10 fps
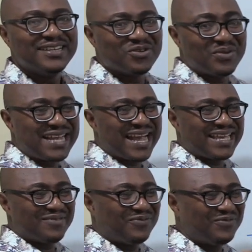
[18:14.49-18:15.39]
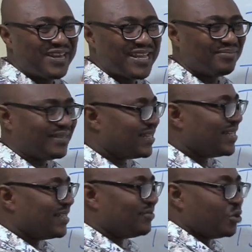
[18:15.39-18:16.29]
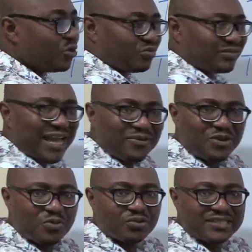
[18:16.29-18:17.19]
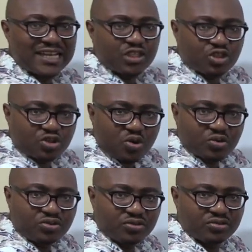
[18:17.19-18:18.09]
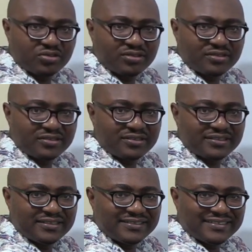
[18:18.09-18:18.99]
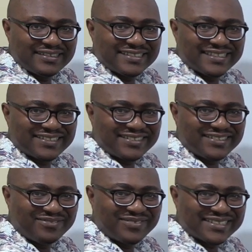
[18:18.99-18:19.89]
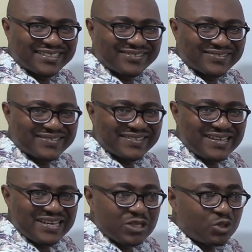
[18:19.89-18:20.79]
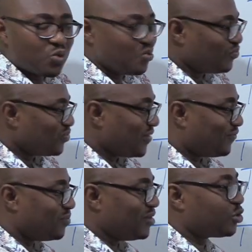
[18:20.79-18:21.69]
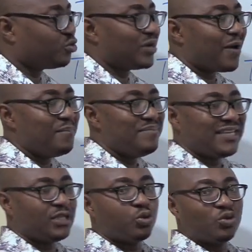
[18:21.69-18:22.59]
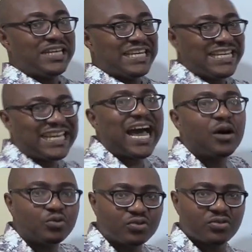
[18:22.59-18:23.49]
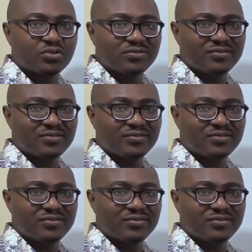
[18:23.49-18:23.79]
So when they are inflamed, you know, thyroid hormones, they are stored in secretory vesicles. So inflammation will now make it to leak out.